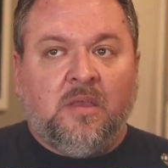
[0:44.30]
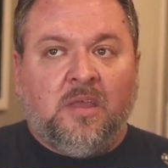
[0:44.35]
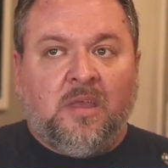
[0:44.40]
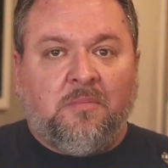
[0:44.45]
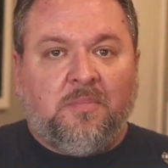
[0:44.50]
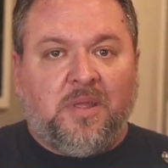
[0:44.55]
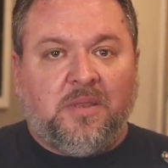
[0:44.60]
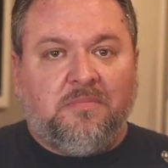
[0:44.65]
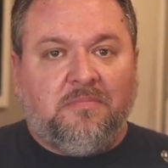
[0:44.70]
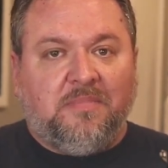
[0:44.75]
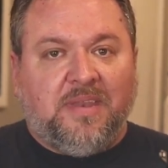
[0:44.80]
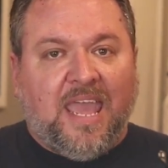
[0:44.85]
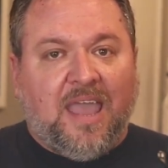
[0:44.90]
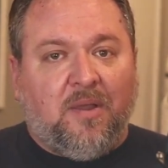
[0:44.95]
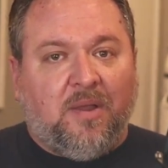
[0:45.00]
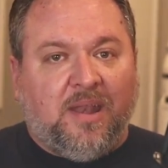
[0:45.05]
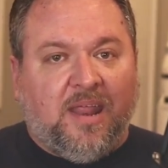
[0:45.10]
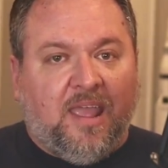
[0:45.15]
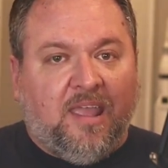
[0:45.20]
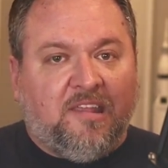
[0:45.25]
But
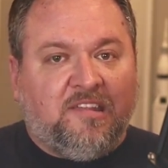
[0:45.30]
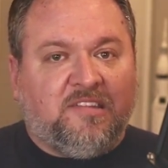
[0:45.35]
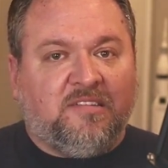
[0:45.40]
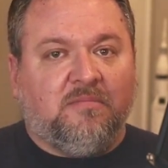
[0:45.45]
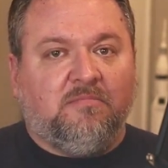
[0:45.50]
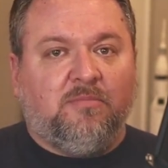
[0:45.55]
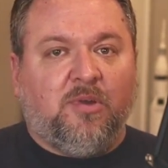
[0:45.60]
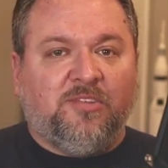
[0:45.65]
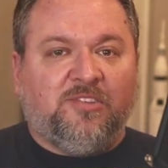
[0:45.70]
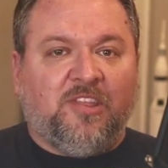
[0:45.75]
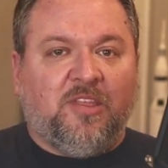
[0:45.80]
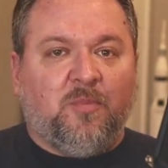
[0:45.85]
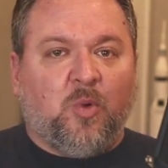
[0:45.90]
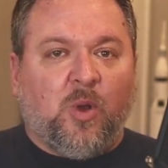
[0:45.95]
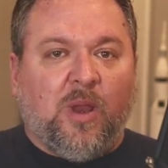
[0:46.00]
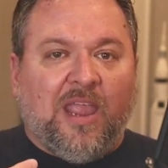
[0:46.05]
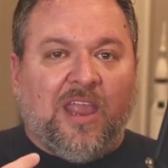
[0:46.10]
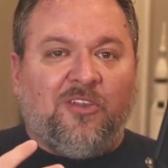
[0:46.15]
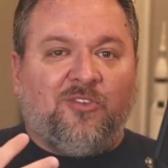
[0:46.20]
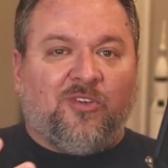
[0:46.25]
nowadays, most of the more
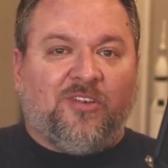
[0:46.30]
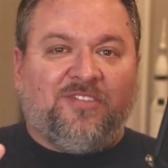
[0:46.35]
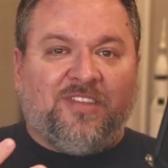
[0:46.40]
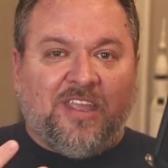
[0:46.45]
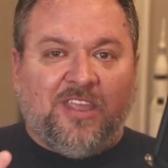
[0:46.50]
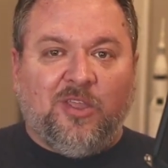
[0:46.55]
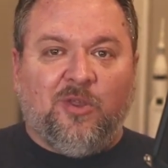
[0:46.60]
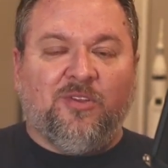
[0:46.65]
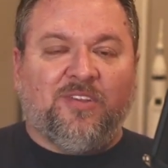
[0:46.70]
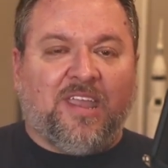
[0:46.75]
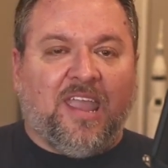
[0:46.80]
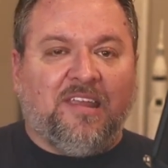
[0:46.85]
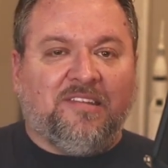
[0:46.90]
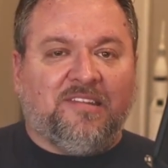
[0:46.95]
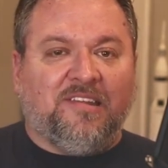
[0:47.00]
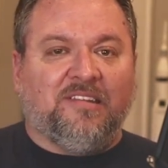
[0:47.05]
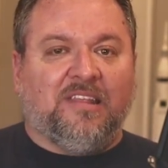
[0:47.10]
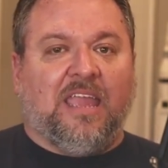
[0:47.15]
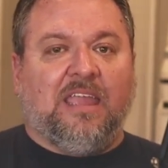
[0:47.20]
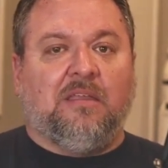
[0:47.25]
interesting use
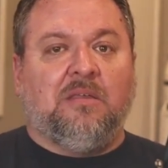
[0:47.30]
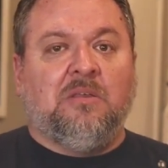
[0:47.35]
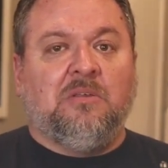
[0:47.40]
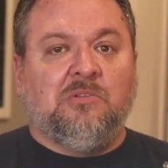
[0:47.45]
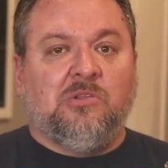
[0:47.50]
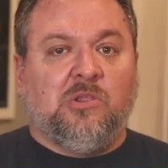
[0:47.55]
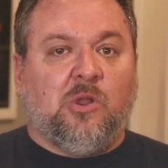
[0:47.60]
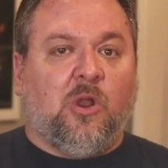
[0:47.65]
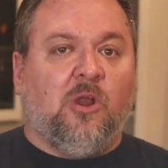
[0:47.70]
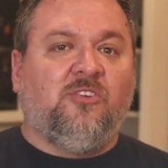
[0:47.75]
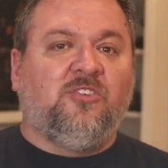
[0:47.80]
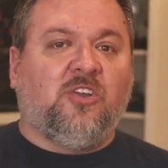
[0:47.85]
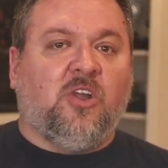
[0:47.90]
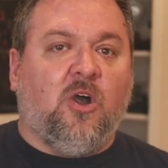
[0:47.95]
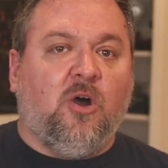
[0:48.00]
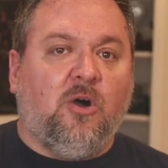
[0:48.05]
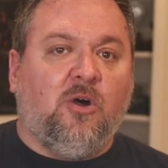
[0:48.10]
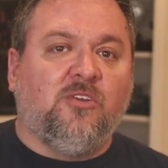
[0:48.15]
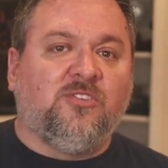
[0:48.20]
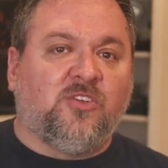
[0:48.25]
cases, like large
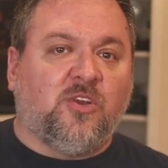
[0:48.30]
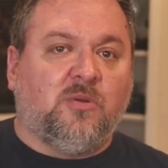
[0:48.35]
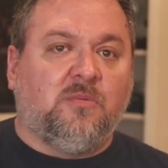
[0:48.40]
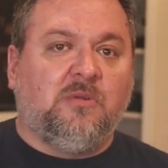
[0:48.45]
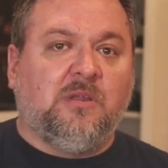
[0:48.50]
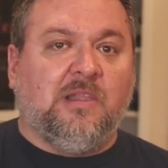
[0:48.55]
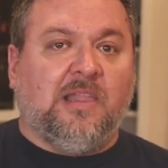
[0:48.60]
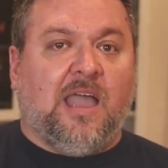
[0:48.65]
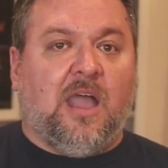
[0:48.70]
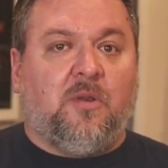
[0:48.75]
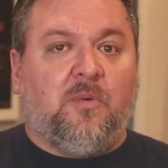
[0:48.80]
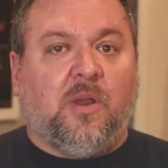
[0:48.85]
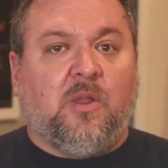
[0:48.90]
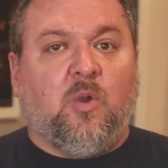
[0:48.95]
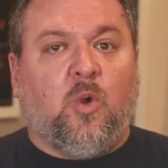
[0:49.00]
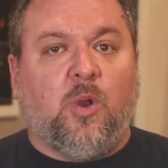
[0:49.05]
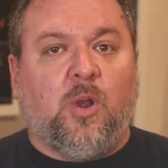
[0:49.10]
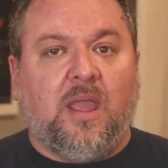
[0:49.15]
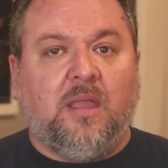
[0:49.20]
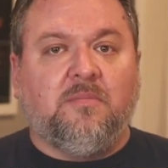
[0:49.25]
calls or cloud
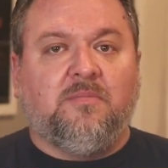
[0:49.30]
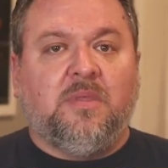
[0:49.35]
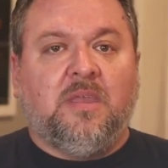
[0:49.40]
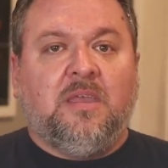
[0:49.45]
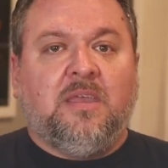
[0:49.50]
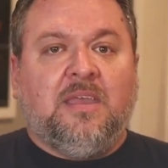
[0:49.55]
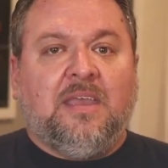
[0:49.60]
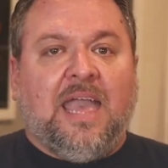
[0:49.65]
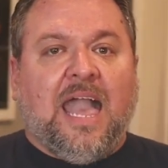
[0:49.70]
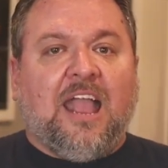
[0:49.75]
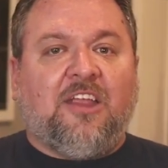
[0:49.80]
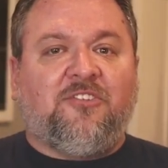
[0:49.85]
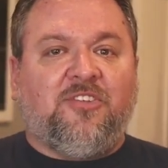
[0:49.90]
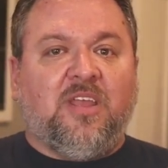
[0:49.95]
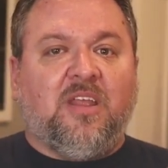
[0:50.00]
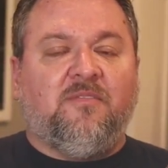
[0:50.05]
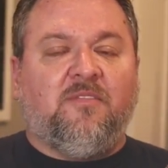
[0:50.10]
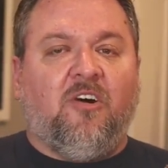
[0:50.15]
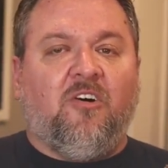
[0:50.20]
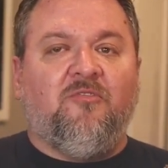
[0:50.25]
recording, actually
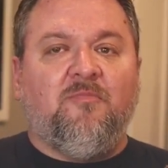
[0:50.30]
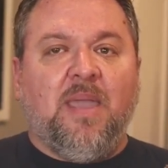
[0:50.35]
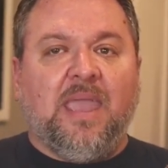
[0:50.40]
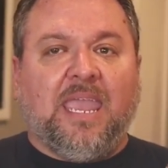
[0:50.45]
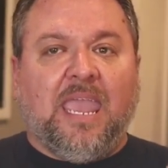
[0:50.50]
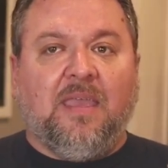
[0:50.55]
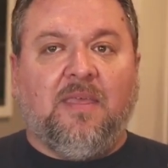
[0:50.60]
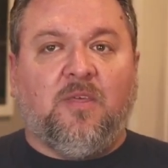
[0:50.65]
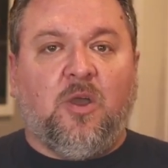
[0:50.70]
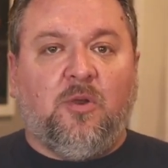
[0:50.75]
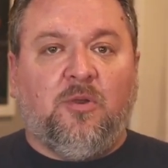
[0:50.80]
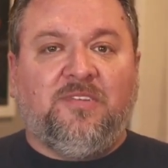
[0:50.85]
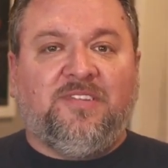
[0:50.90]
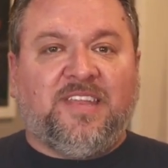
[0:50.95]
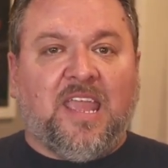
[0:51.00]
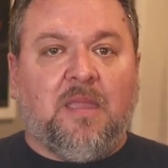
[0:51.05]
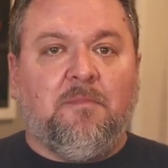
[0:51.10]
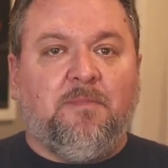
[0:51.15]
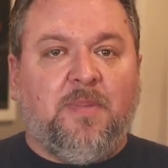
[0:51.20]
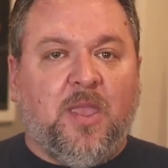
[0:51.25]
involve making those
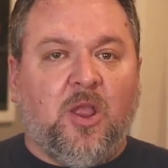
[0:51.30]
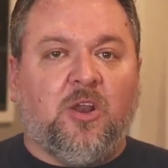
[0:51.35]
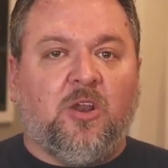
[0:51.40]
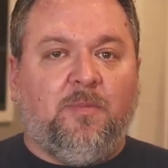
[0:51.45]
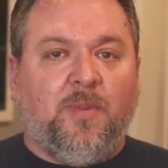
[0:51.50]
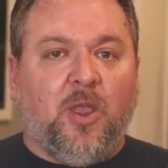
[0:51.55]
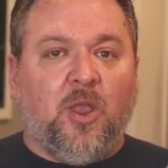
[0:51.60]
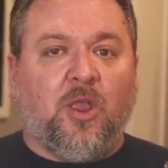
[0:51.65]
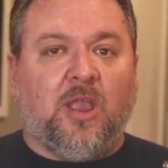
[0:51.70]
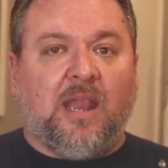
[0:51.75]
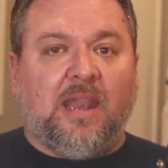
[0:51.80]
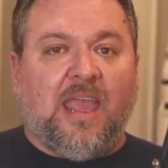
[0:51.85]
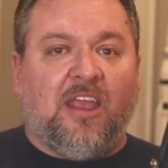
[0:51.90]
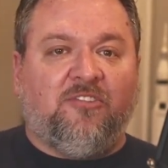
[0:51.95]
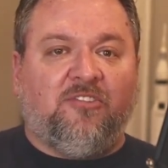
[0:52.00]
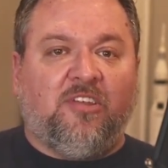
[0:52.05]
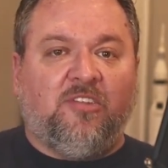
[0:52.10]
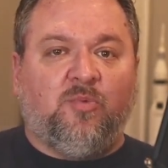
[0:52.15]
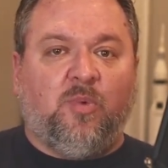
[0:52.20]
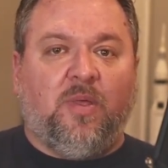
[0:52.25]
same peer-to-peer
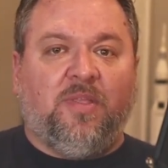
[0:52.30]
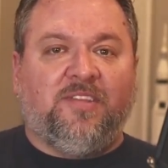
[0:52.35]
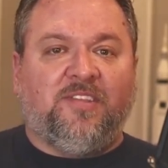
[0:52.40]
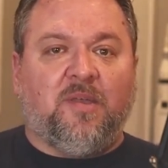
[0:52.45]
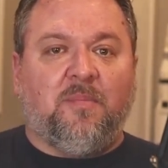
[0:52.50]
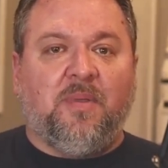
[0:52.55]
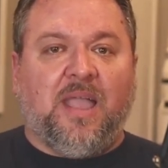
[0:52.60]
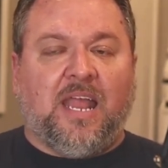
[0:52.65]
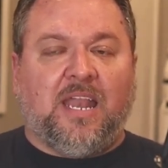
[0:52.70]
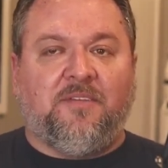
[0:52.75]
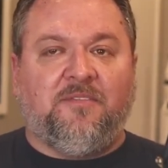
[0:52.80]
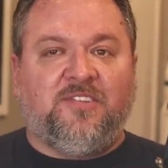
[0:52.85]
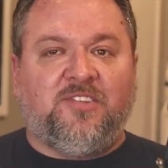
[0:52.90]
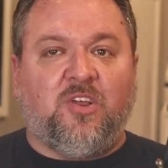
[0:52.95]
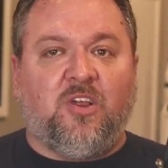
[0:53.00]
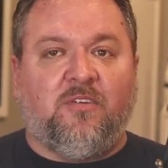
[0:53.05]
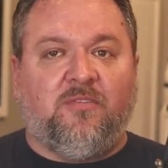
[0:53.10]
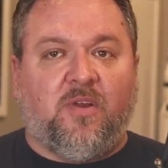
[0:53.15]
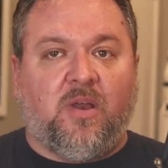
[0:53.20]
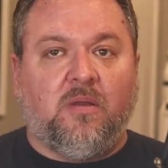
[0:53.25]
connections with some kind of
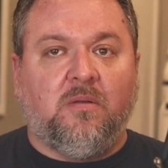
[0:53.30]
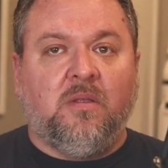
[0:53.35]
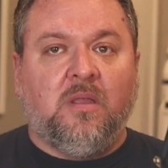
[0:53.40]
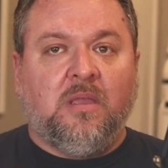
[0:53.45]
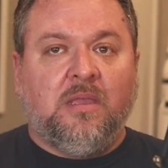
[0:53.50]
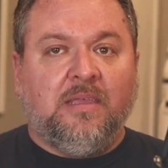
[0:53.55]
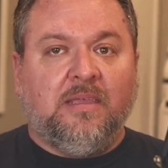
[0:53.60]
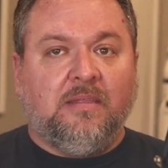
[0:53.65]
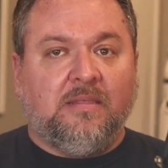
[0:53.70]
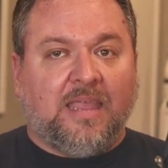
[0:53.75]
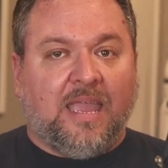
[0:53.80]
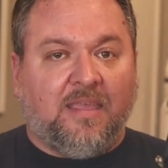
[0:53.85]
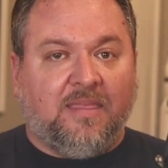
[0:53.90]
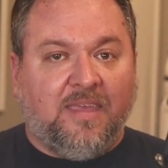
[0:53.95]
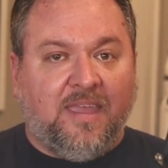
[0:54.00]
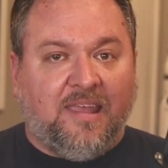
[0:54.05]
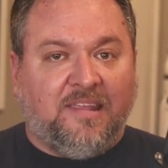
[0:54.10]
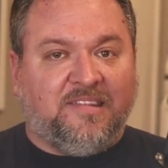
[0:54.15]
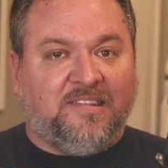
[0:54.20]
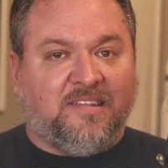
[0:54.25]
server, like
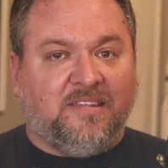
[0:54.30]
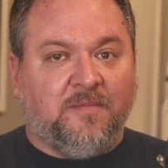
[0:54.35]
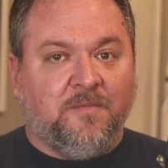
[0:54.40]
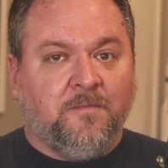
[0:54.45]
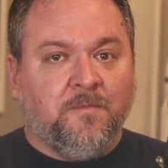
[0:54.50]
this.